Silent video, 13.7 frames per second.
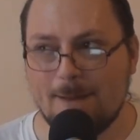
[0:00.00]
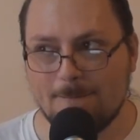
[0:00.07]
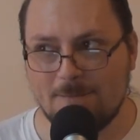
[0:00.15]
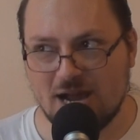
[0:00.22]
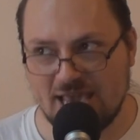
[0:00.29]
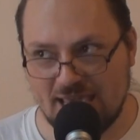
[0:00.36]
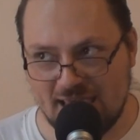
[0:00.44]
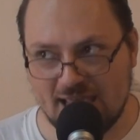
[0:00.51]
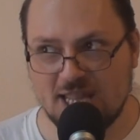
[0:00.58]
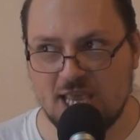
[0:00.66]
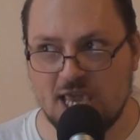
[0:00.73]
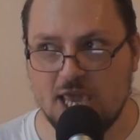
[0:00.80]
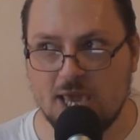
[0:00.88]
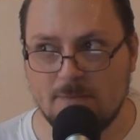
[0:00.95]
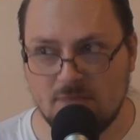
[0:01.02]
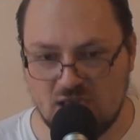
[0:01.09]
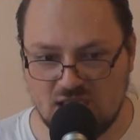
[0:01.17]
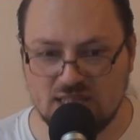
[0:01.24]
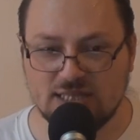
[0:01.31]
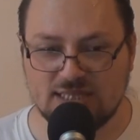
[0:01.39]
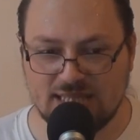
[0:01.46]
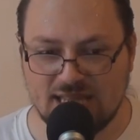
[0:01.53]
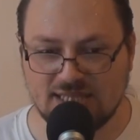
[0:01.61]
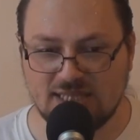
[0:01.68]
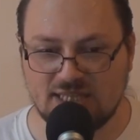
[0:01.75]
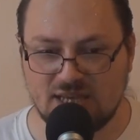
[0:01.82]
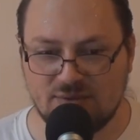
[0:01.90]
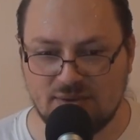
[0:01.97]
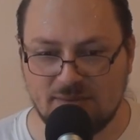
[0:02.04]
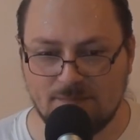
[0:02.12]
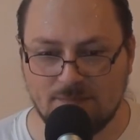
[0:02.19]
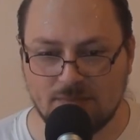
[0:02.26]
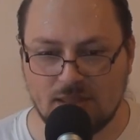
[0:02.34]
by any means necessary.